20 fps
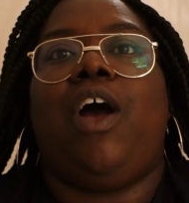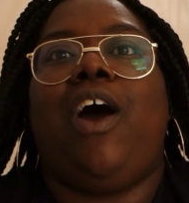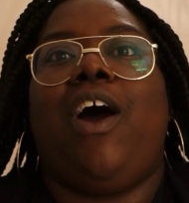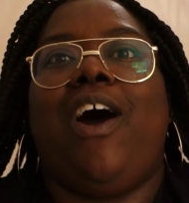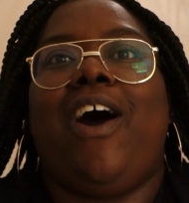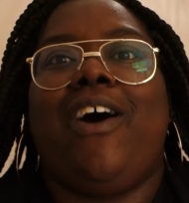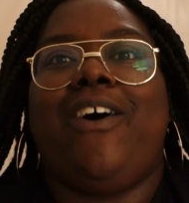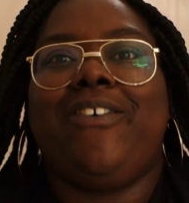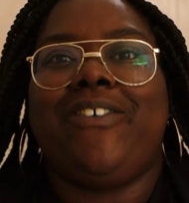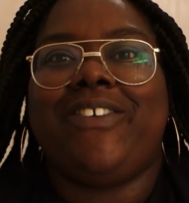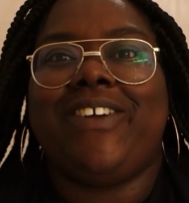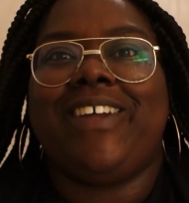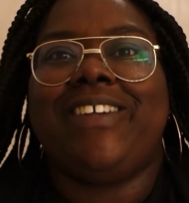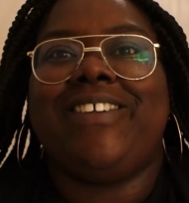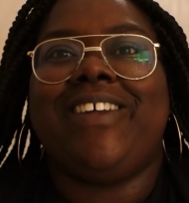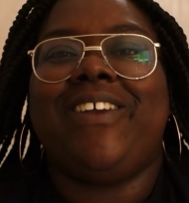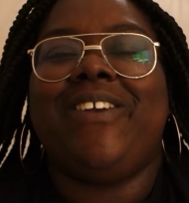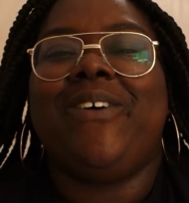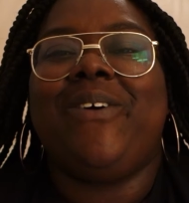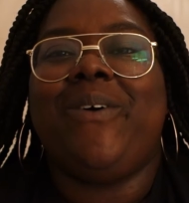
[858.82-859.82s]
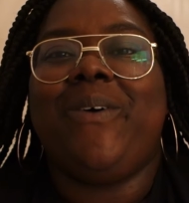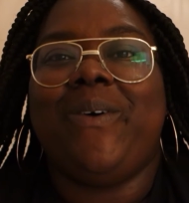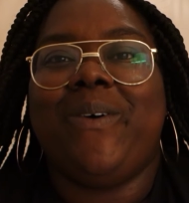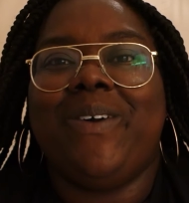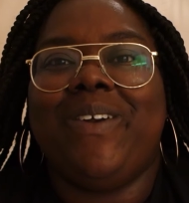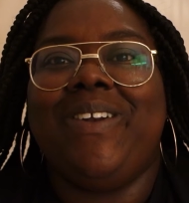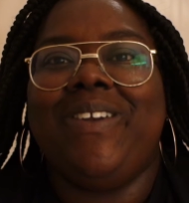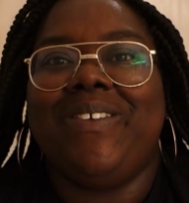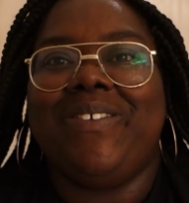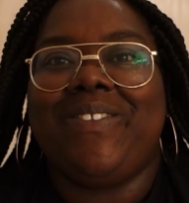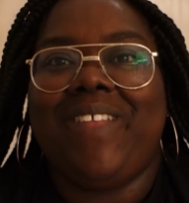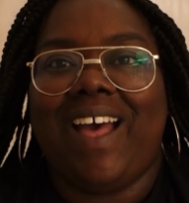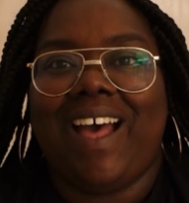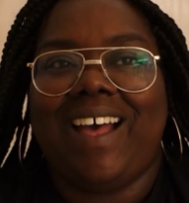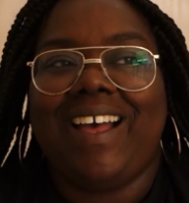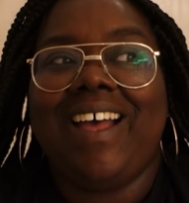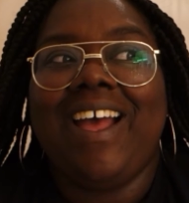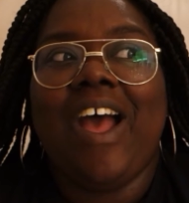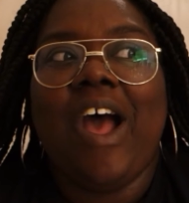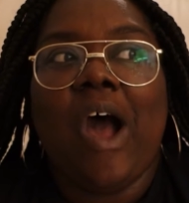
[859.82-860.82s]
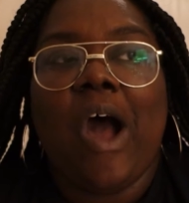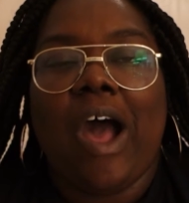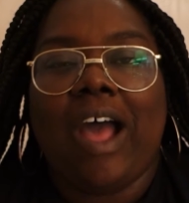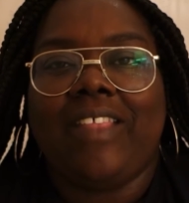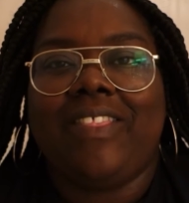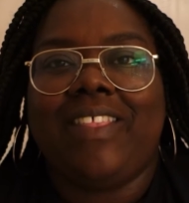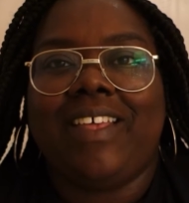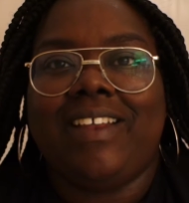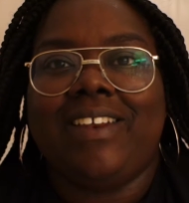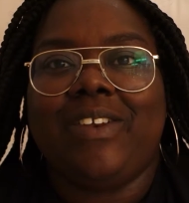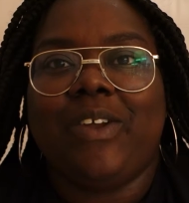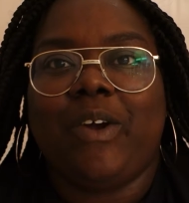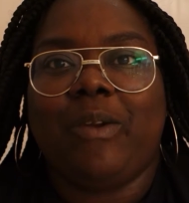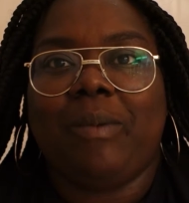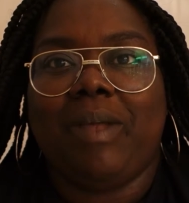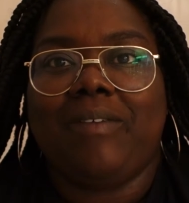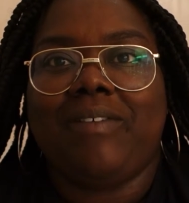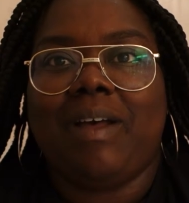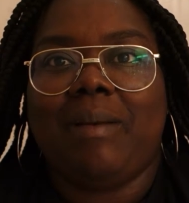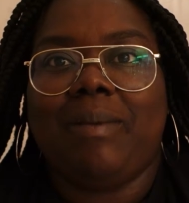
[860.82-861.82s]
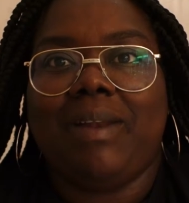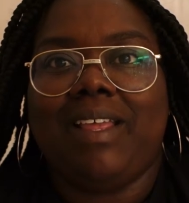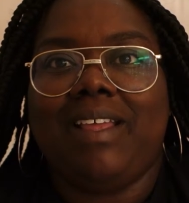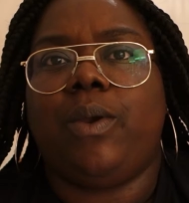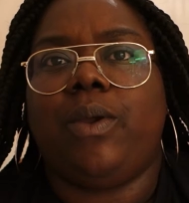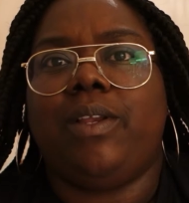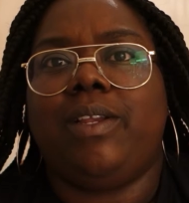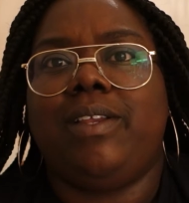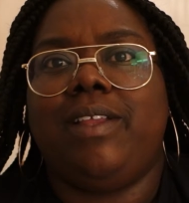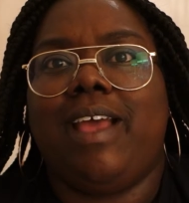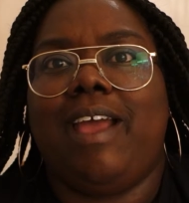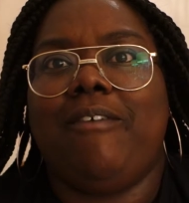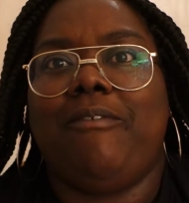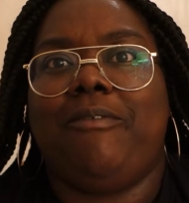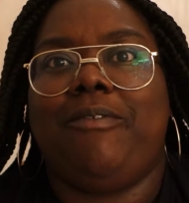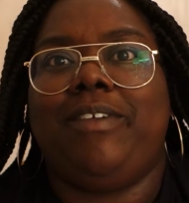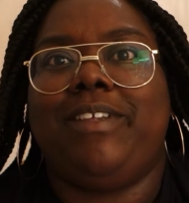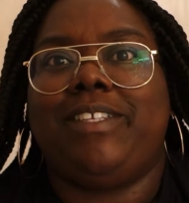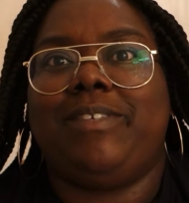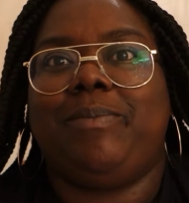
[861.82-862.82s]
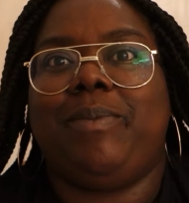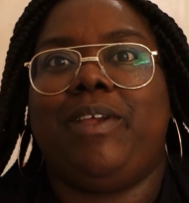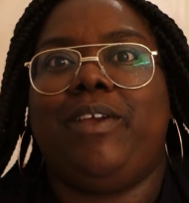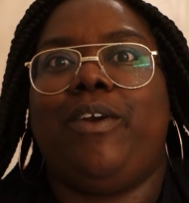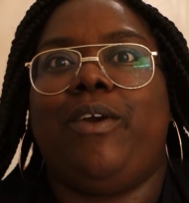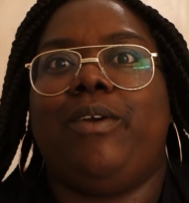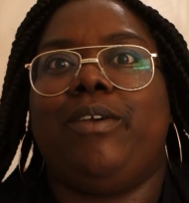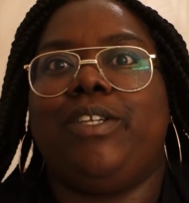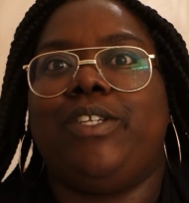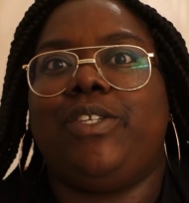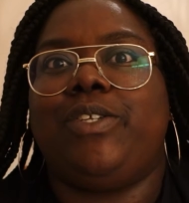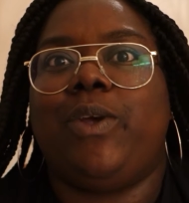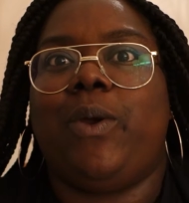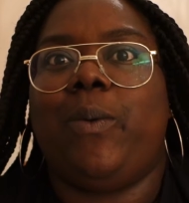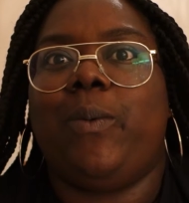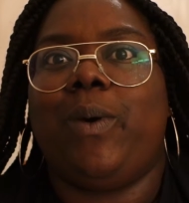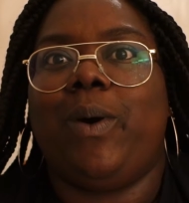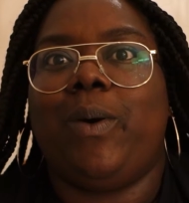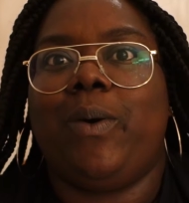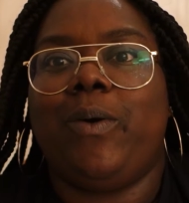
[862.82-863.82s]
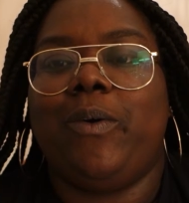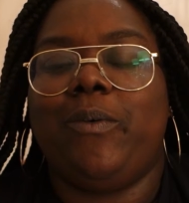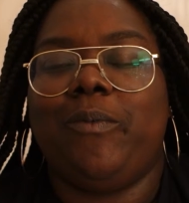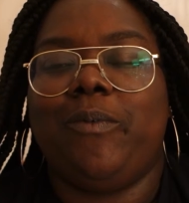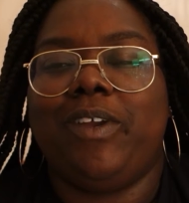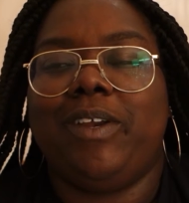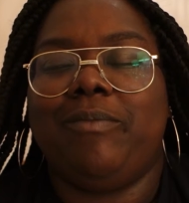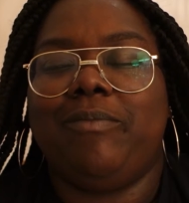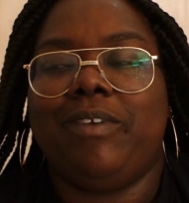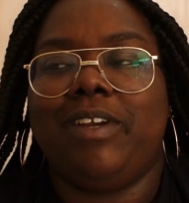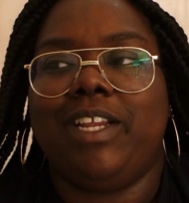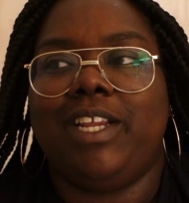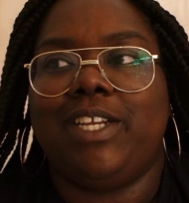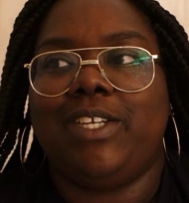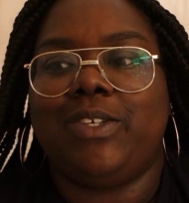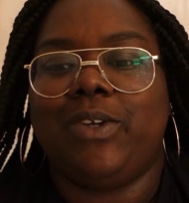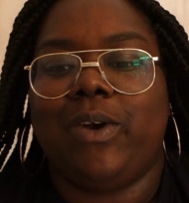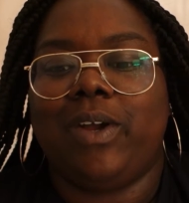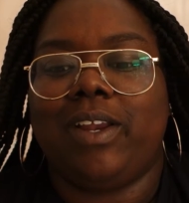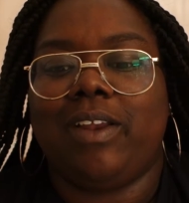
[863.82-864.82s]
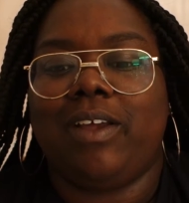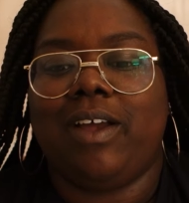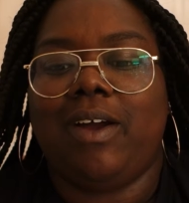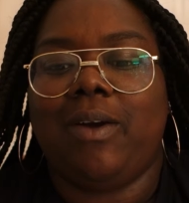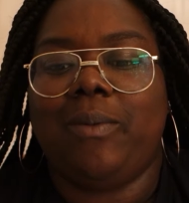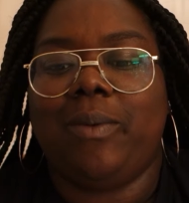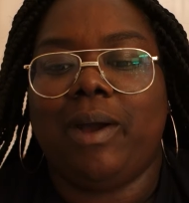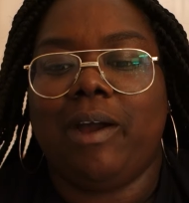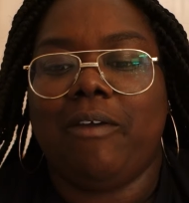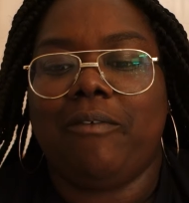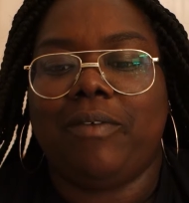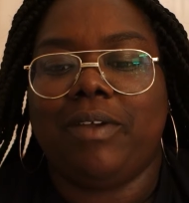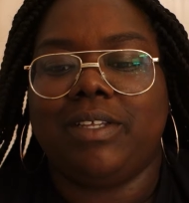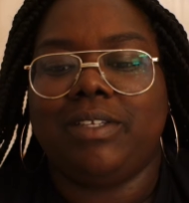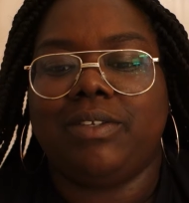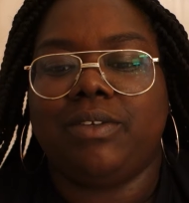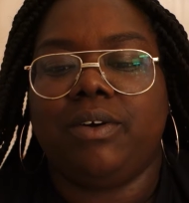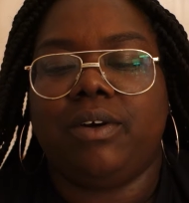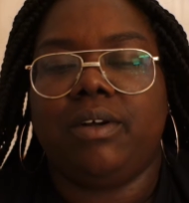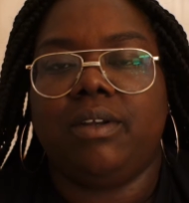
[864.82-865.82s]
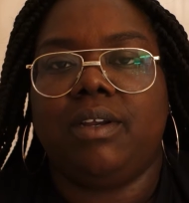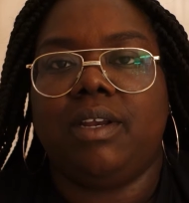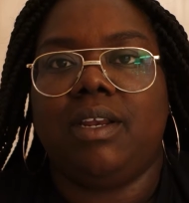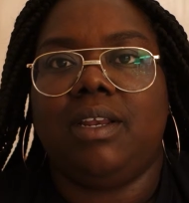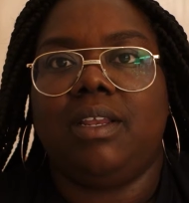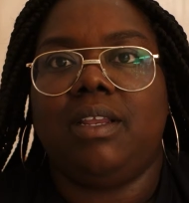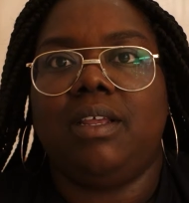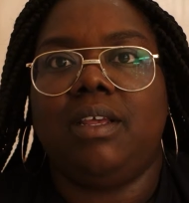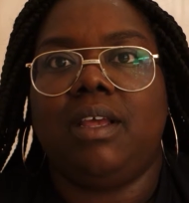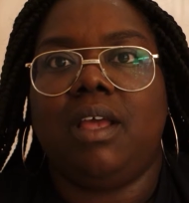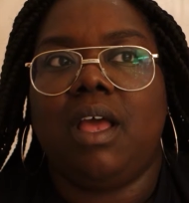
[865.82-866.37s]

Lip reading: after I'd done all of that, I then told my family, and everything's been going so well. I've been really shocked at how well everything's gone.